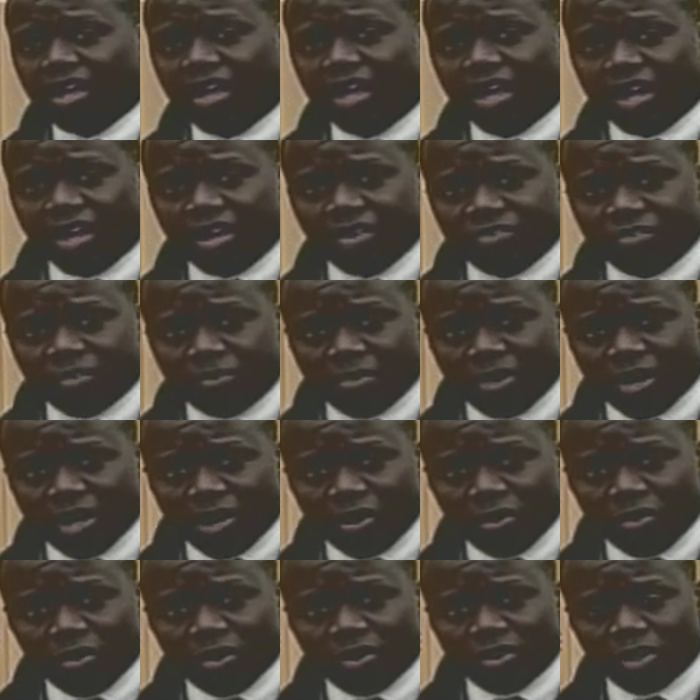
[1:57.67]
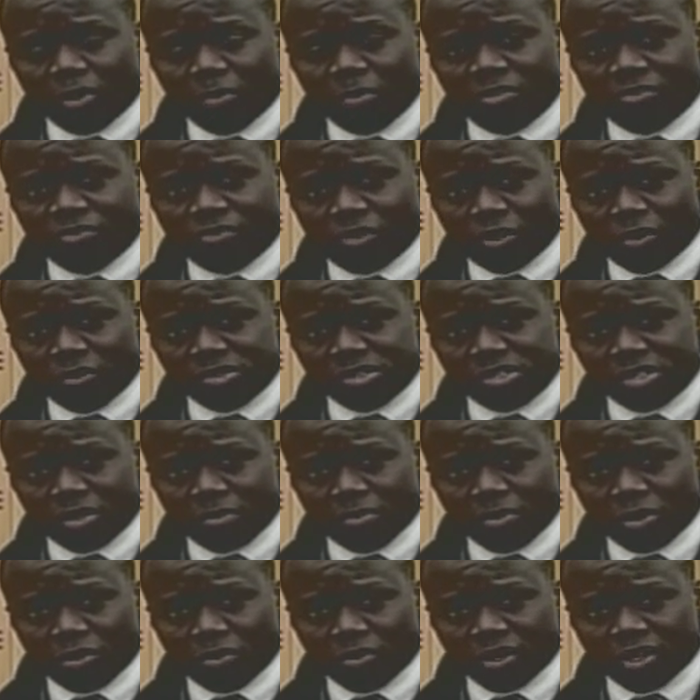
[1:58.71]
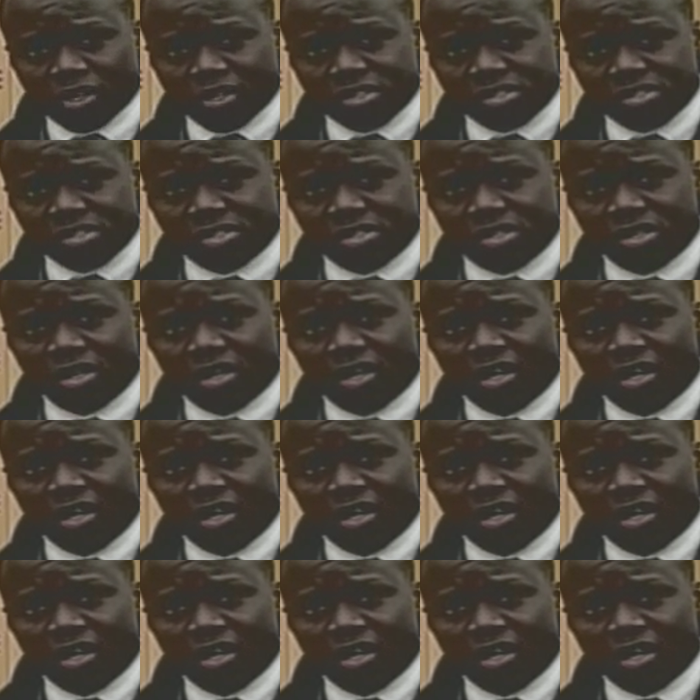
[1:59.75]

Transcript: And then from there on, they'll be flown to the Middle East